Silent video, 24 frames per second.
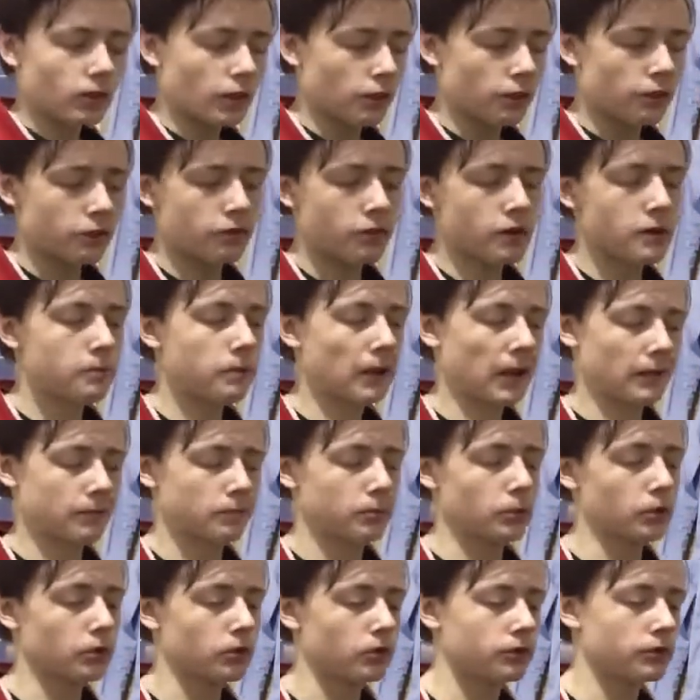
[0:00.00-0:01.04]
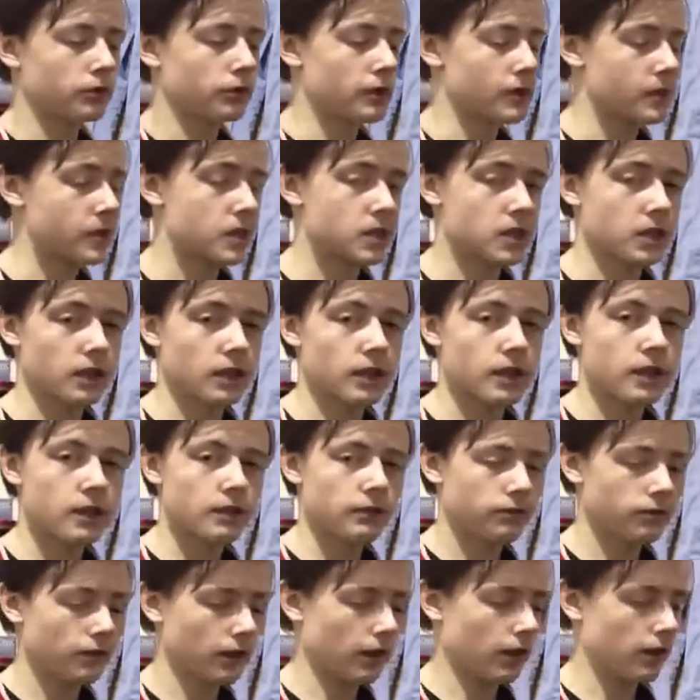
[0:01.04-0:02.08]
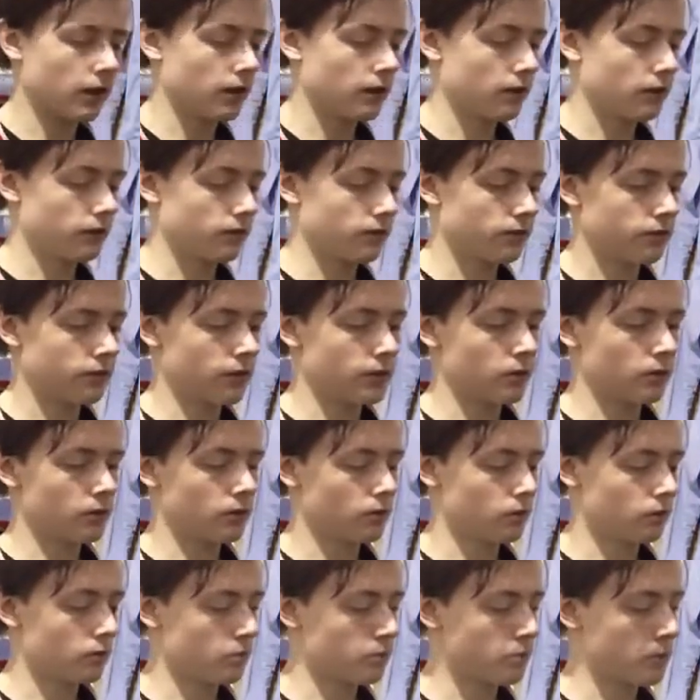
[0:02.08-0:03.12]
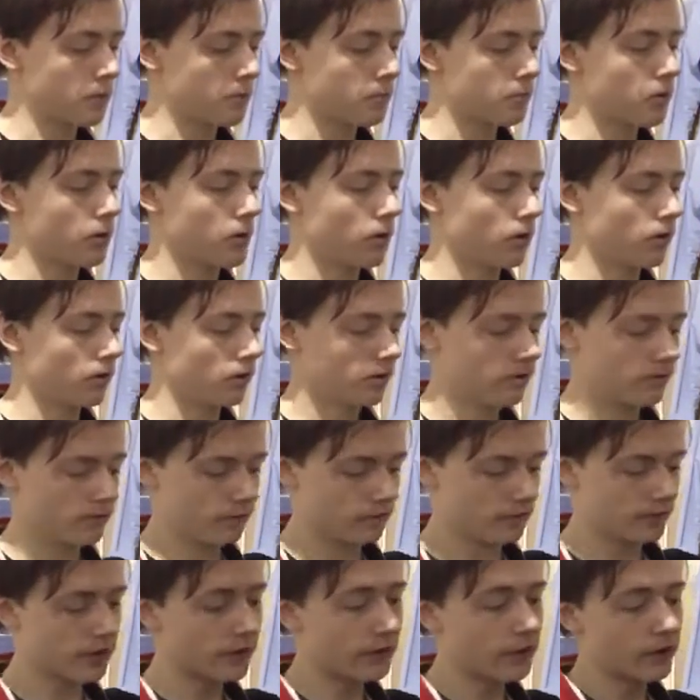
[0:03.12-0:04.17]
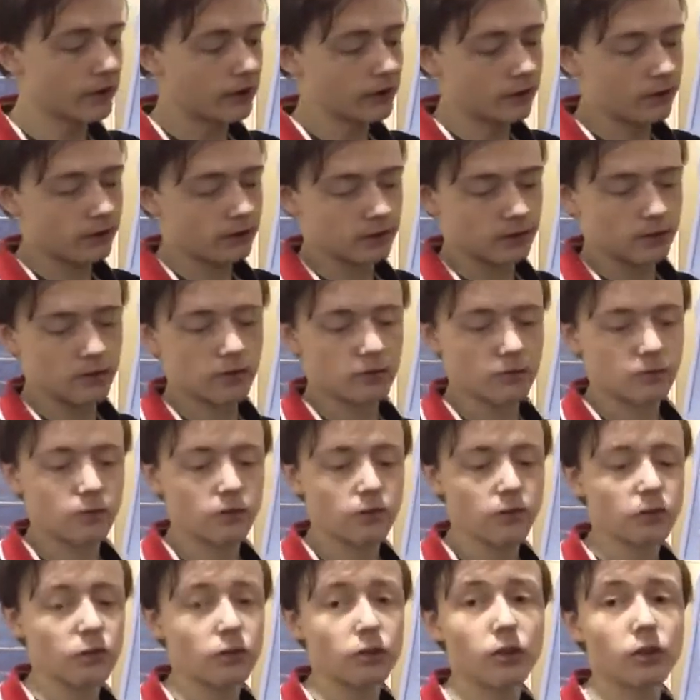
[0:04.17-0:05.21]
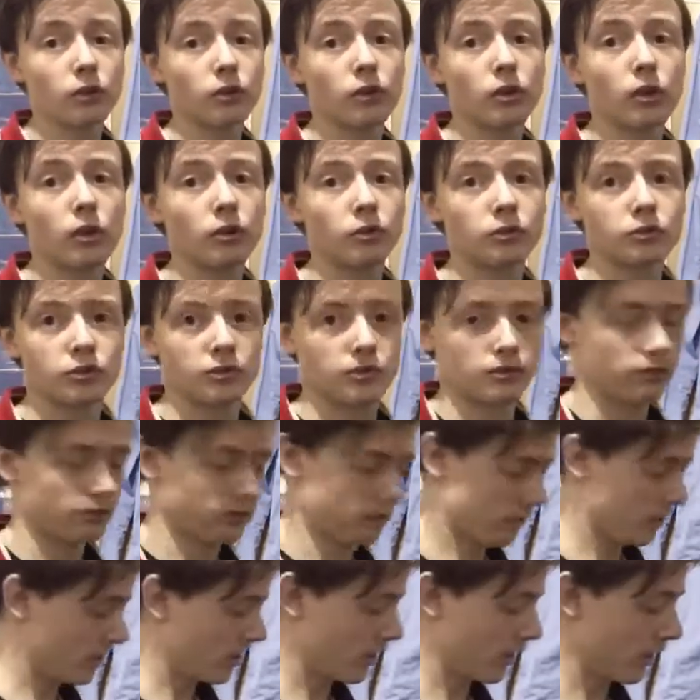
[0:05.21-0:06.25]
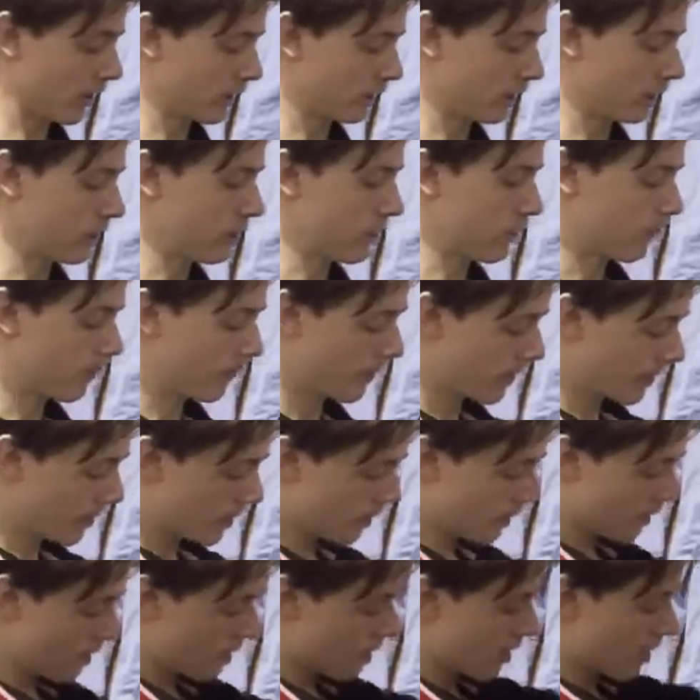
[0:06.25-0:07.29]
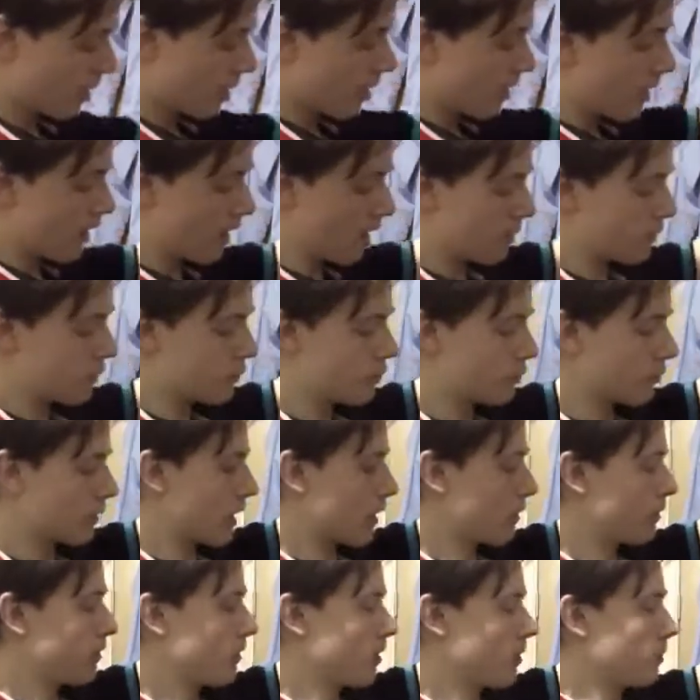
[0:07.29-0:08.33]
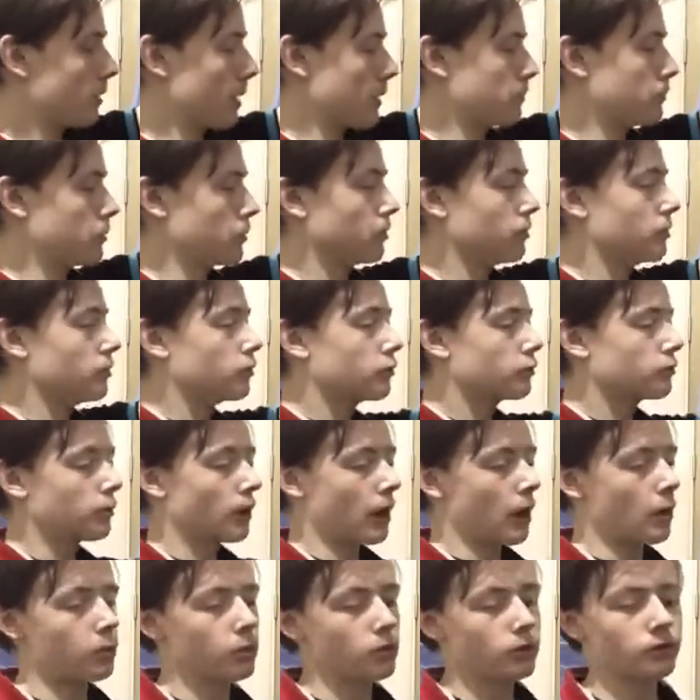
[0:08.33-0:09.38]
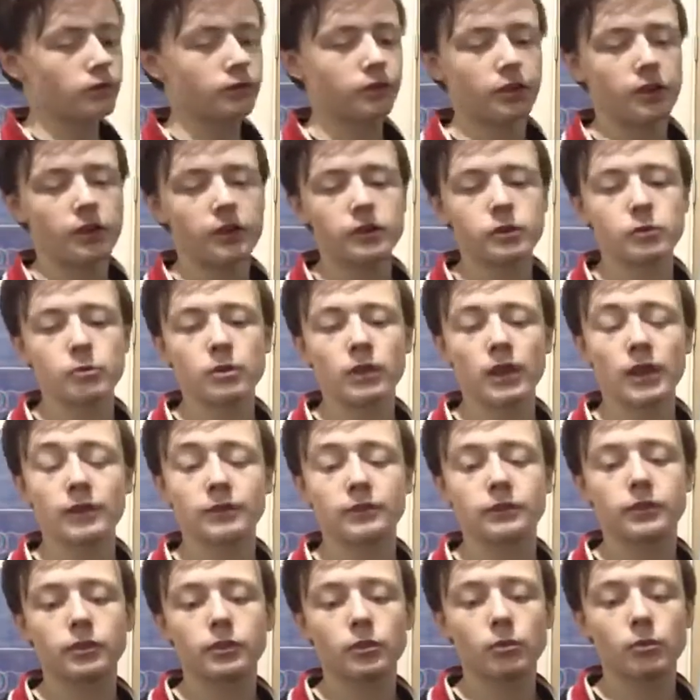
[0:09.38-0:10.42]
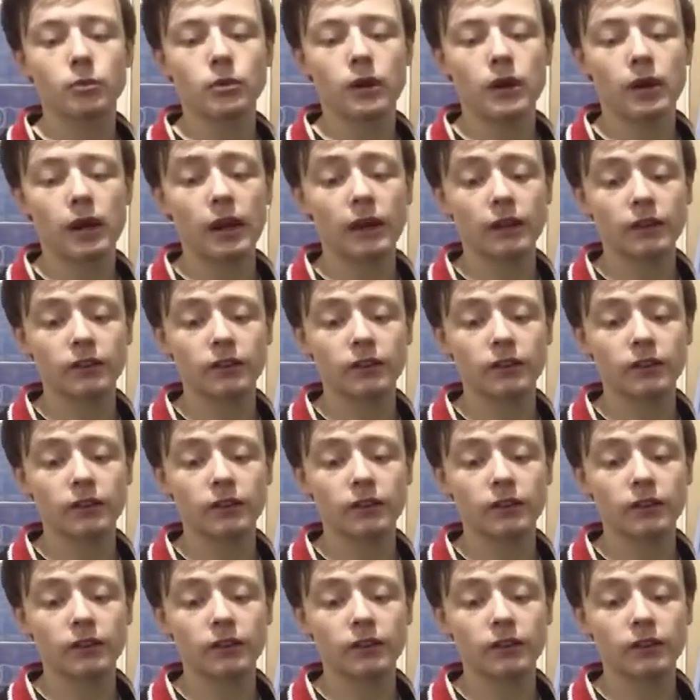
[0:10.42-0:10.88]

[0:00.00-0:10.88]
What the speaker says: 3 black buttons for each sleeve, and it'll look a bit more, non-odd, shall I say. You do get 4 black buttons, but I will say you will have to